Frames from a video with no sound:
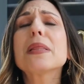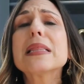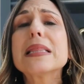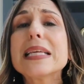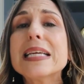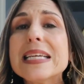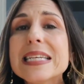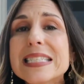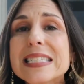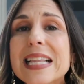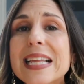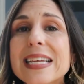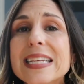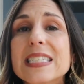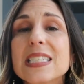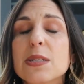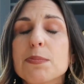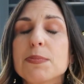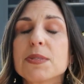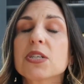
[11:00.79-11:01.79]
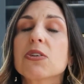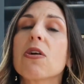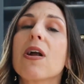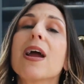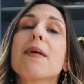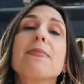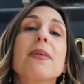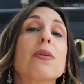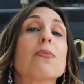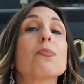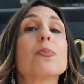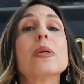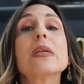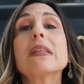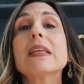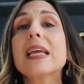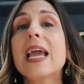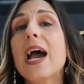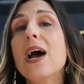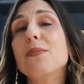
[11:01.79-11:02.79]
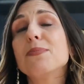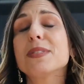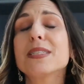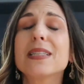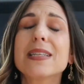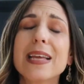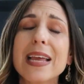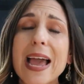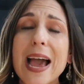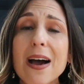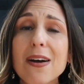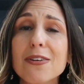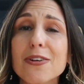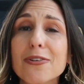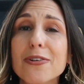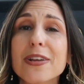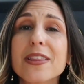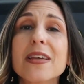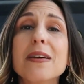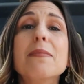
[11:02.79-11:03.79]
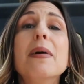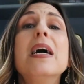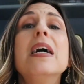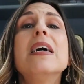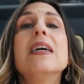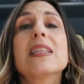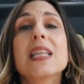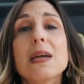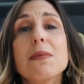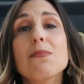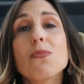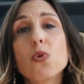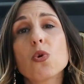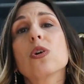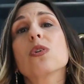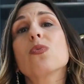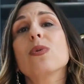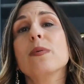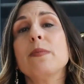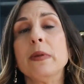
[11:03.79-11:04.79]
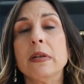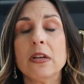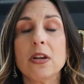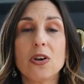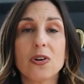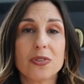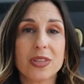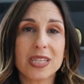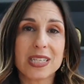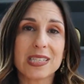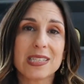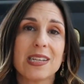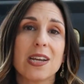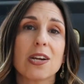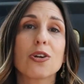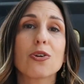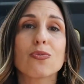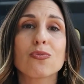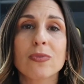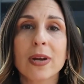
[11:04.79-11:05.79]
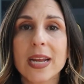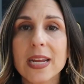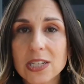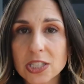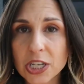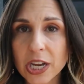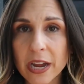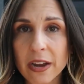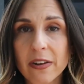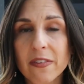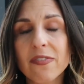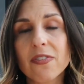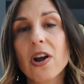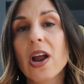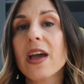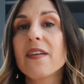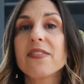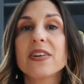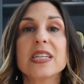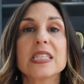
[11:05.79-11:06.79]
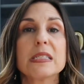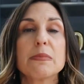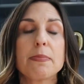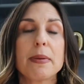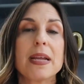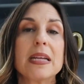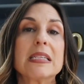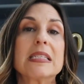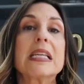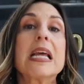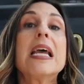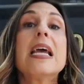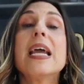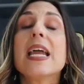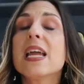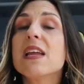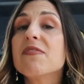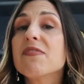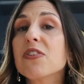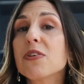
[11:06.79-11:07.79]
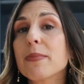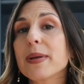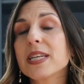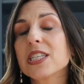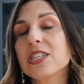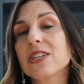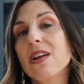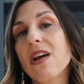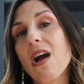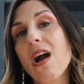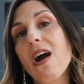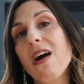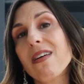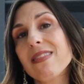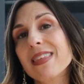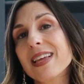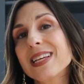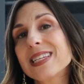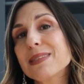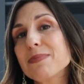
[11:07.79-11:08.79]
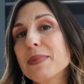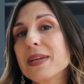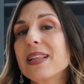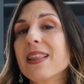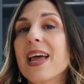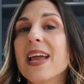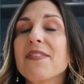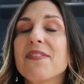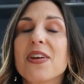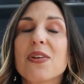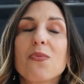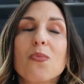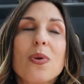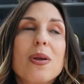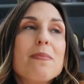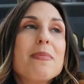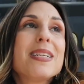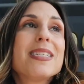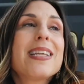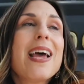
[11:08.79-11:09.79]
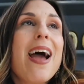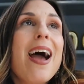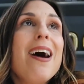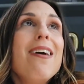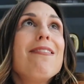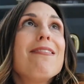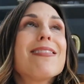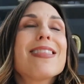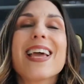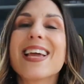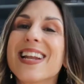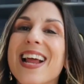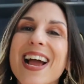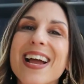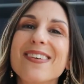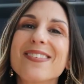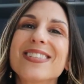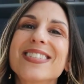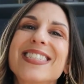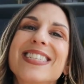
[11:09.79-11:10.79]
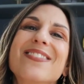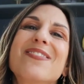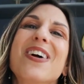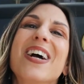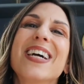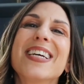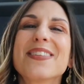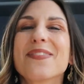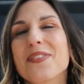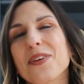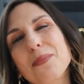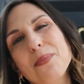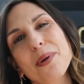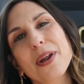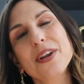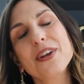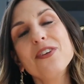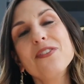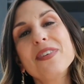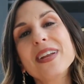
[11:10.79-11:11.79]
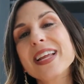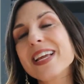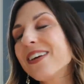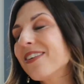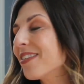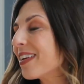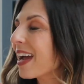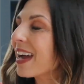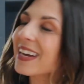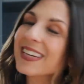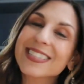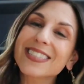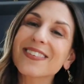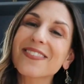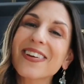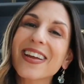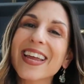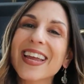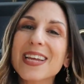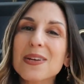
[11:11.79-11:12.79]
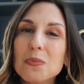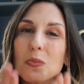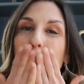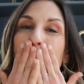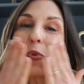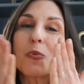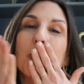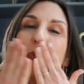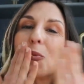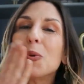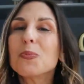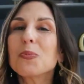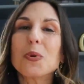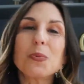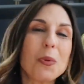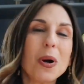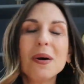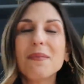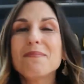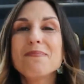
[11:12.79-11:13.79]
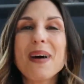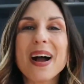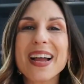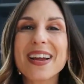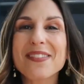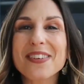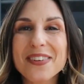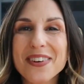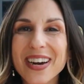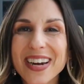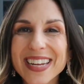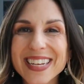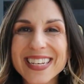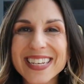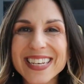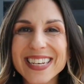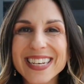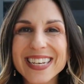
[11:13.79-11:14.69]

Please like and subscribe. That really helps the algorithm let more women know this is a great channel for evidence-based information on all things midlife and women's health, and I will see you guys for a brand new video next week. Bye everyone.